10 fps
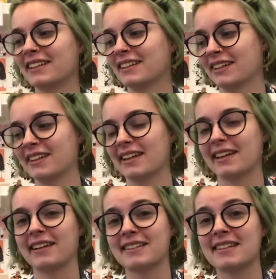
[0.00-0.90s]
good
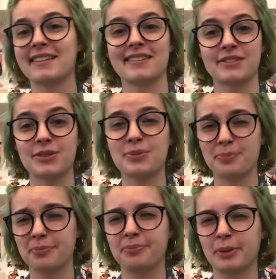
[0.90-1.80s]
thing to just
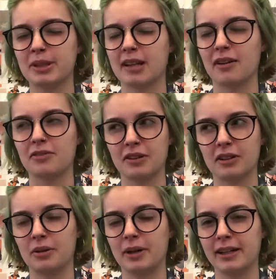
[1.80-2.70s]
put down for a little
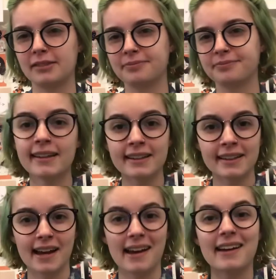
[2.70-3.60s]
while.
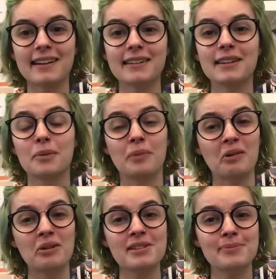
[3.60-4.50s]
And the
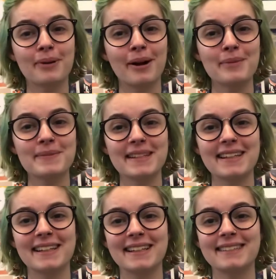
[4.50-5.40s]
bonus prompt
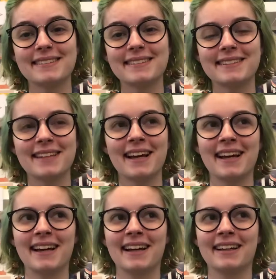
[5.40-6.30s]
is
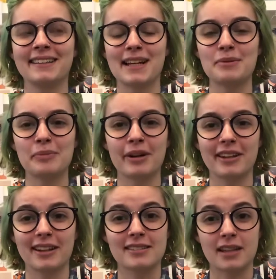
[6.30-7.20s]
name a book that
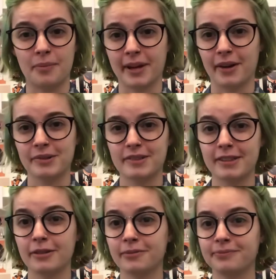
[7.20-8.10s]
is coming out
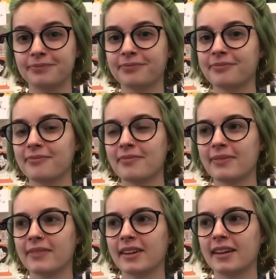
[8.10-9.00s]
soon.
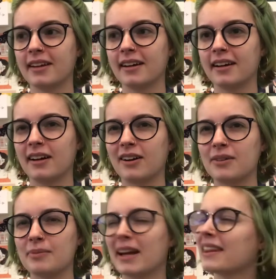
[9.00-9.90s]

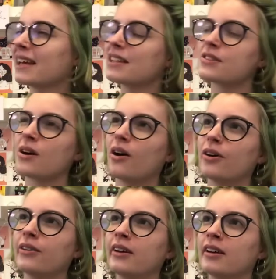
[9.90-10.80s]
I think it's called